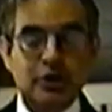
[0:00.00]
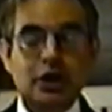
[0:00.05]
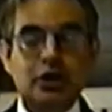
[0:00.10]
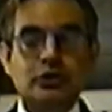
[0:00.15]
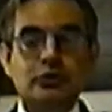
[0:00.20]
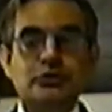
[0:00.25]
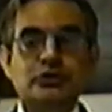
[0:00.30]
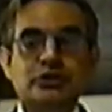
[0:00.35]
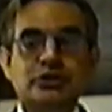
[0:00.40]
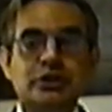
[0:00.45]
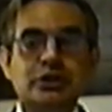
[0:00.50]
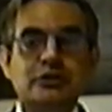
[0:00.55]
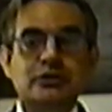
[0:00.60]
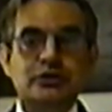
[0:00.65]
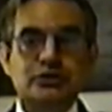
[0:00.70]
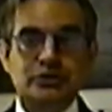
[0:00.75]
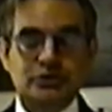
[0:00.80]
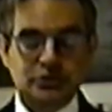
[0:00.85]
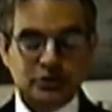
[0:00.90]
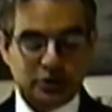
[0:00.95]
Now you've seen
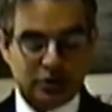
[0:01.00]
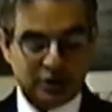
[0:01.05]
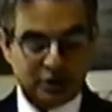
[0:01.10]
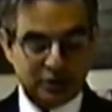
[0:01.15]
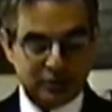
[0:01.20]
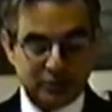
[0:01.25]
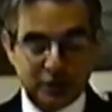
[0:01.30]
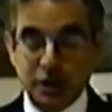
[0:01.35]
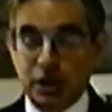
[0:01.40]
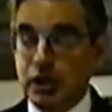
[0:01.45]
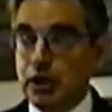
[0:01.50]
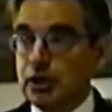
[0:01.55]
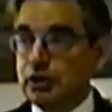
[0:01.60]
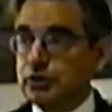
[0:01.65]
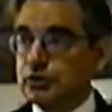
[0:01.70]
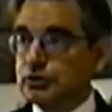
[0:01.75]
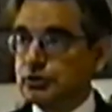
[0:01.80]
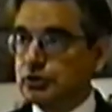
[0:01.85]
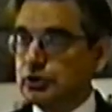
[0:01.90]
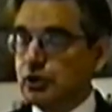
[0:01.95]
the Sidarium.
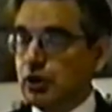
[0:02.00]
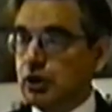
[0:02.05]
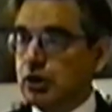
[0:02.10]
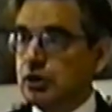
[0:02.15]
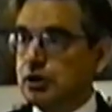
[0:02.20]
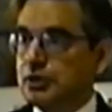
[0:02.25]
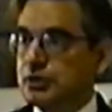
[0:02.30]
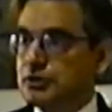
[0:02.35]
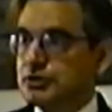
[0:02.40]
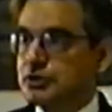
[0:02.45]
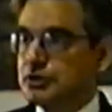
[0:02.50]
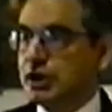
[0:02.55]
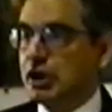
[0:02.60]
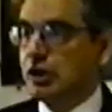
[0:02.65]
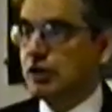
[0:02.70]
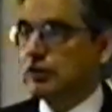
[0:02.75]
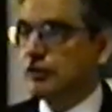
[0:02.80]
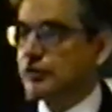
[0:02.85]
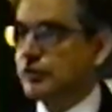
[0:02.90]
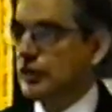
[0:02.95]
The Sidarium
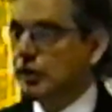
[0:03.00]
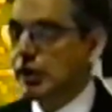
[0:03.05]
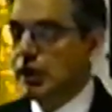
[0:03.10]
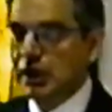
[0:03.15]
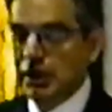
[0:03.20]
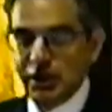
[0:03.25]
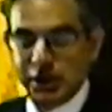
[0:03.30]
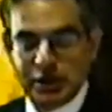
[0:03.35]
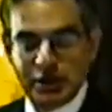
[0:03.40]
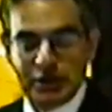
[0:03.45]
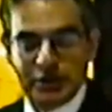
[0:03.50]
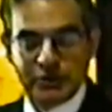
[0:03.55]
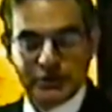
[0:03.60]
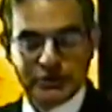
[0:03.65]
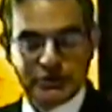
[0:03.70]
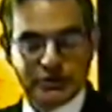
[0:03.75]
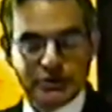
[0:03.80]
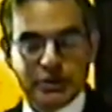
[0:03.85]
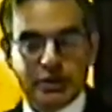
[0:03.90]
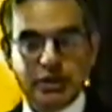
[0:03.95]
itself
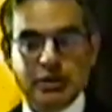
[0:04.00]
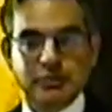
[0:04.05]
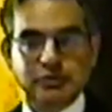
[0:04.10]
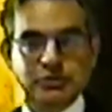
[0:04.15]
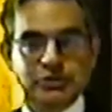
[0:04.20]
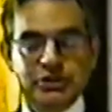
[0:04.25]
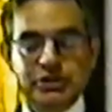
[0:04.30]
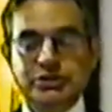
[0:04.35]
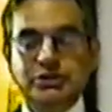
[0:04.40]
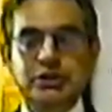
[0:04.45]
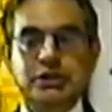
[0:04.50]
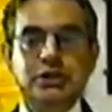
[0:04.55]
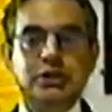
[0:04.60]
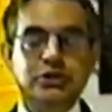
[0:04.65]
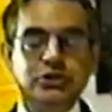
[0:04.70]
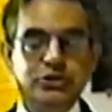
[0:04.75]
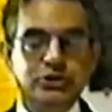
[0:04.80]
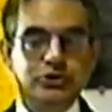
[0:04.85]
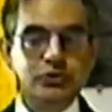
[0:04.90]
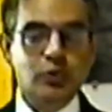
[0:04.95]
is 16
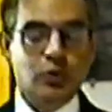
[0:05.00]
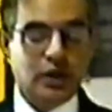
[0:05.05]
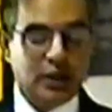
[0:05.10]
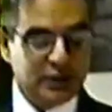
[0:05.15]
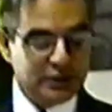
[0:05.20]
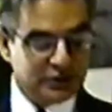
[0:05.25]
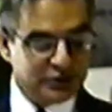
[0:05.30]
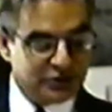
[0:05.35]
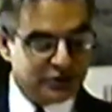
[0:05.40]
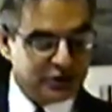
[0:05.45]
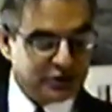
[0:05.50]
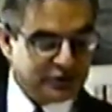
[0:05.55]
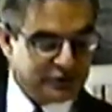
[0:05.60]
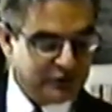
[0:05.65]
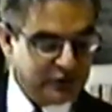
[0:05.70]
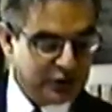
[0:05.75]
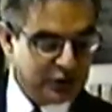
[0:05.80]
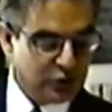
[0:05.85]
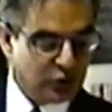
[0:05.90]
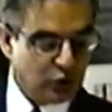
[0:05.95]
inches wide and 6
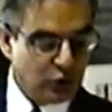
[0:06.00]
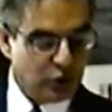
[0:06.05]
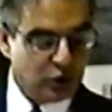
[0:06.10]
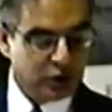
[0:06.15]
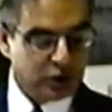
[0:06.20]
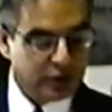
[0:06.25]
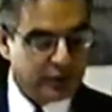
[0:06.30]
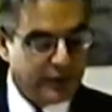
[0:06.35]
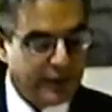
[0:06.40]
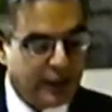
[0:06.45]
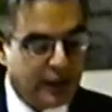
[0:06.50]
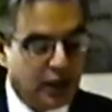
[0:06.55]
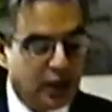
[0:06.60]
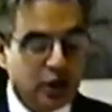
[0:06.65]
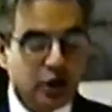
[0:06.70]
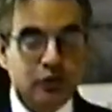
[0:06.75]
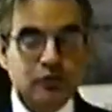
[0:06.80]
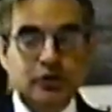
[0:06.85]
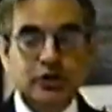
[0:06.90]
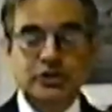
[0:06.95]
feet long.
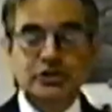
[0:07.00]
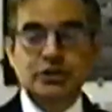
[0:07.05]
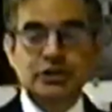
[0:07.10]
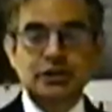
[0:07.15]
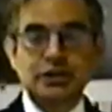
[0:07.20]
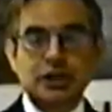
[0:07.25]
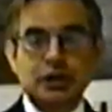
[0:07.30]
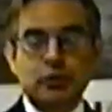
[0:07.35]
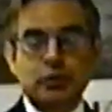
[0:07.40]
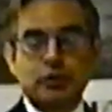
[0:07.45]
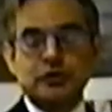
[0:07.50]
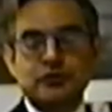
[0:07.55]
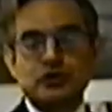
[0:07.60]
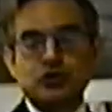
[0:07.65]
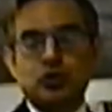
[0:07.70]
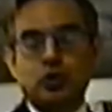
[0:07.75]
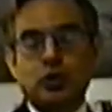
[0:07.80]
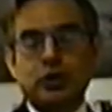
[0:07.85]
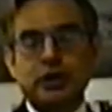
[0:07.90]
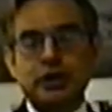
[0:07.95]
Originally they would have
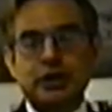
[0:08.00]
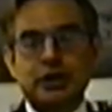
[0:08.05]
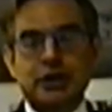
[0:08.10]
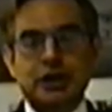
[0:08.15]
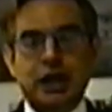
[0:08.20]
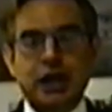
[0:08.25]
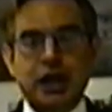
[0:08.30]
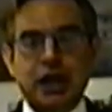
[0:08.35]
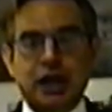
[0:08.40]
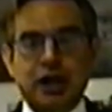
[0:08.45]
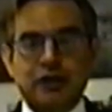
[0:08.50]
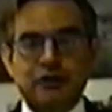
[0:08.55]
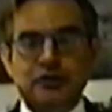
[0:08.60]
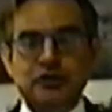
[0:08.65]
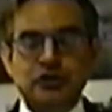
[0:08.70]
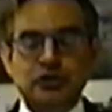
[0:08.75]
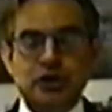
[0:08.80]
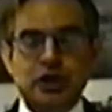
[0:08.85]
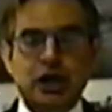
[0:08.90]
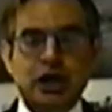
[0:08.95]
torn it in
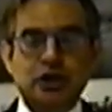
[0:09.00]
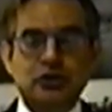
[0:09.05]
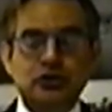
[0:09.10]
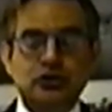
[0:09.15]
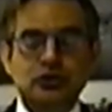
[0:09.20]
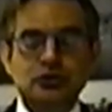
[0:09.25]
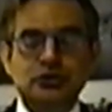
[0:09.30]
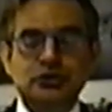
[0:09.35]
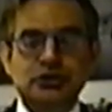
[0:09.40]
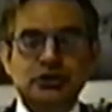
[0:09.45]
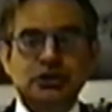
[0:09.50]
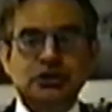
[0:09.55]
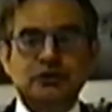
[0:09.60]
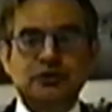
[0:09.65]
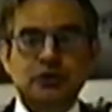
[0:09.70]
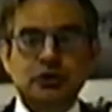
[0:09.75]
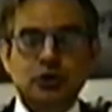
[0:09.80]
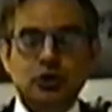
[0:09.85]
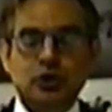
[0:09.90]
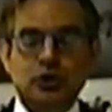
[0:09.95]
half, so you had two
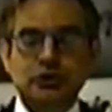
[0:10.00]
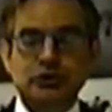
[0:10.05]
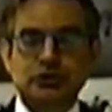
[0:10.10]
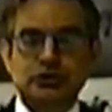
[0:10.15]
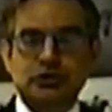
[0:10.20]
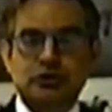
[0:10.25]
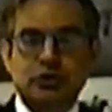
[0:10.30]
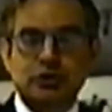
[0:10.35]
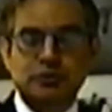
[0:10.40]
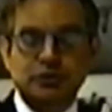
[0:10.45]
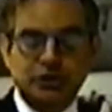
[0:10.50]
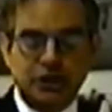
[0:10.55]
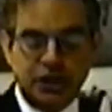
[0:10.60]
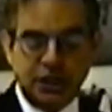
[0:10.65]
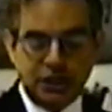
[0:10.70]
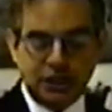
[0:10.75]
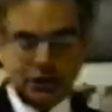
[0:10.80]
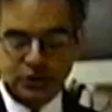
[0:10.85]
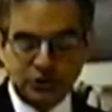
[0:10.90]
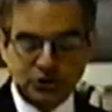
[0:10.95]
6-foot-long strips
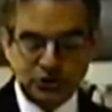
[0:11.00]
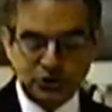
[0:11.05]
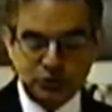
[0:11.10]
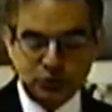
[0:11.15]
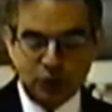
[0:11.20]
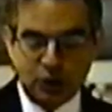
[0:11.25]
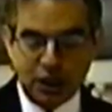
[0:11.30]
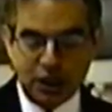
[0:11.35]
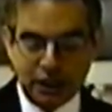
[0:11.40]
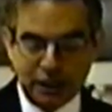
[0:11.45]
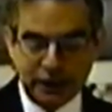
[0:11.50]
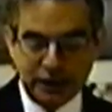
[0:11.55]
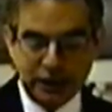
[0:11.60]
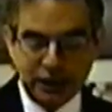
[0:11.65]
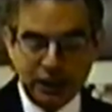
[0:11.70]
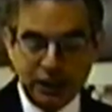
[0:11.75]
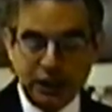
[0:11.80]
8 inches wide.